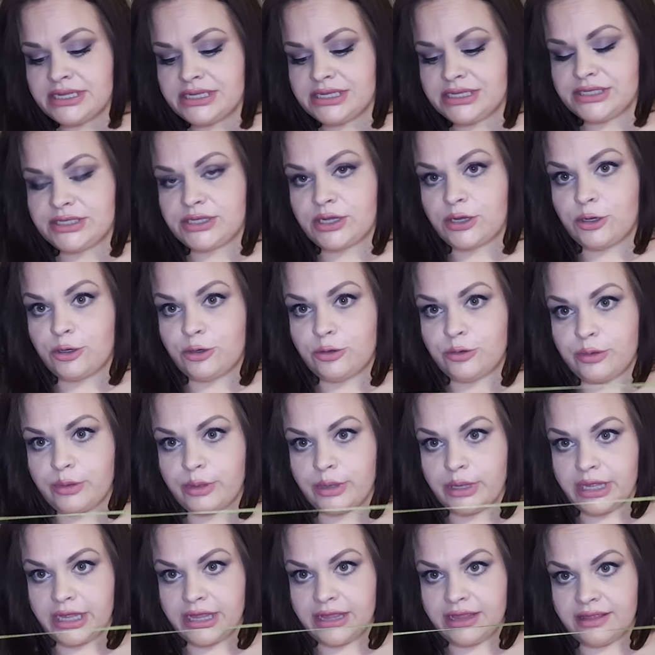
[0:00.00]

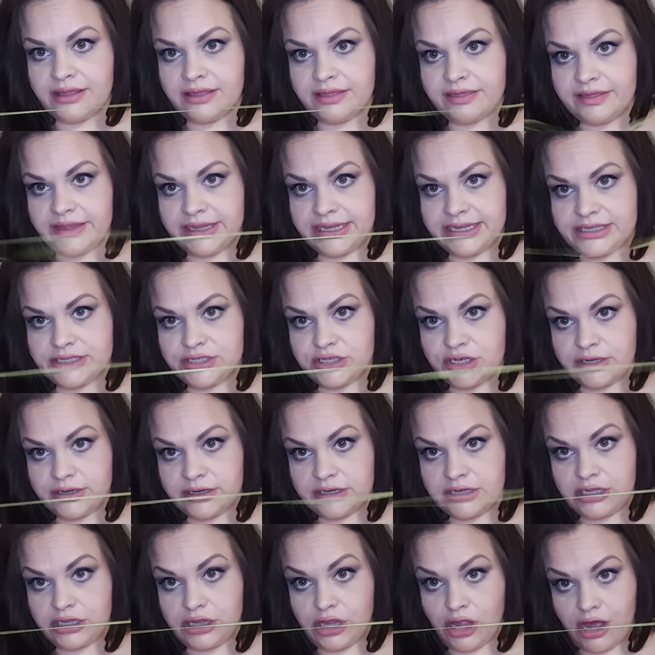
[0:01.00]
So these
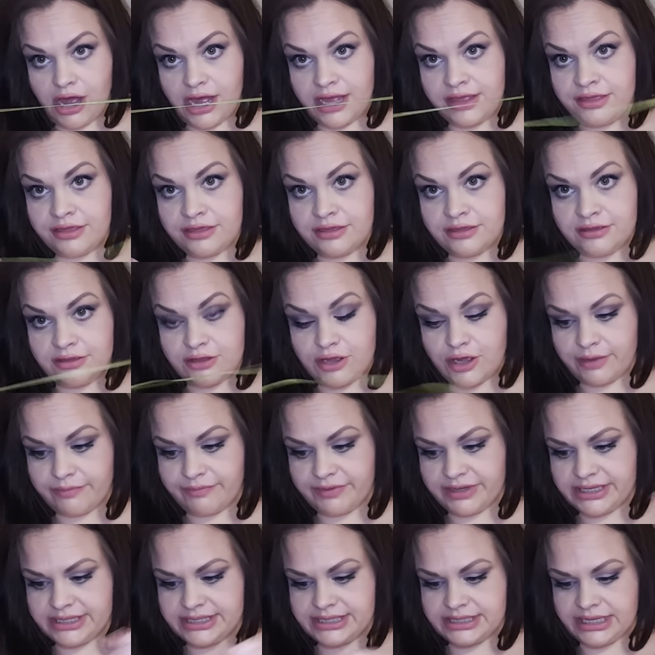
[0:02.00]
are cloth,
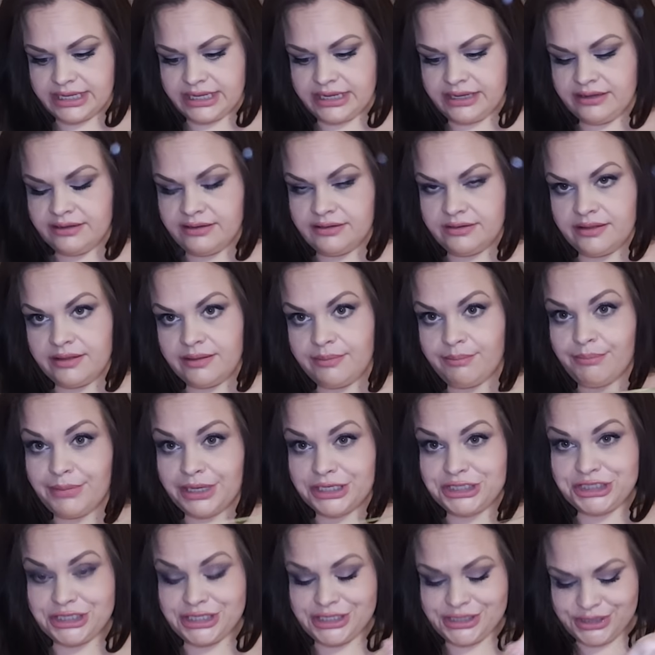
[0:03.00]
obviously
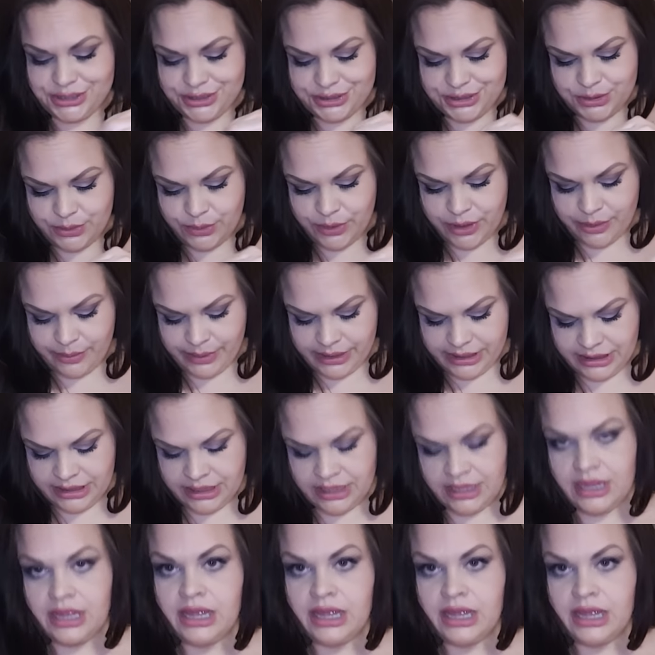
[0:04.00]
much easier to work with.